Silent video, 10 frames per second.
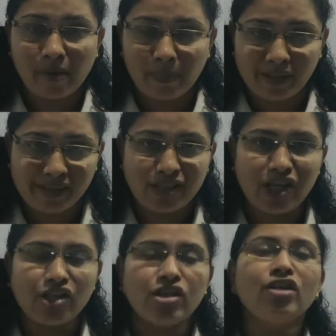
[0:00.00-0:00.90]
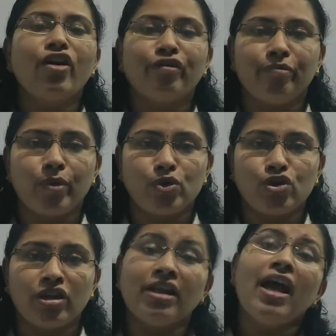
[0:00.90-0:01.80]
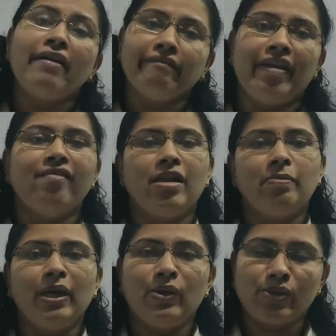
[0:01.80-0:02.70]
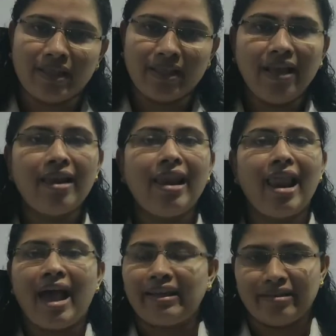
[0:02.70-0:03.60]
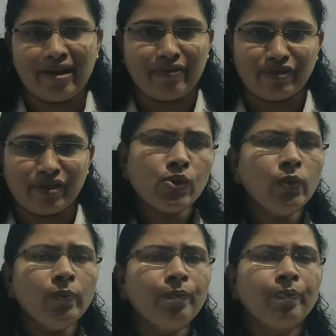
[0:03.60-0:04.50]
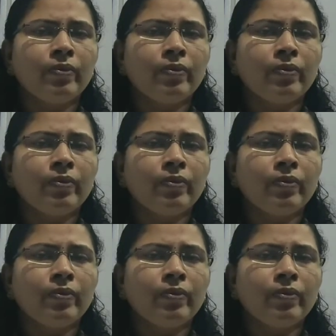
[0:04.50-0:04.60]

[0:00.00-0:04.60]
representation of motion, we will be using the line graphs. So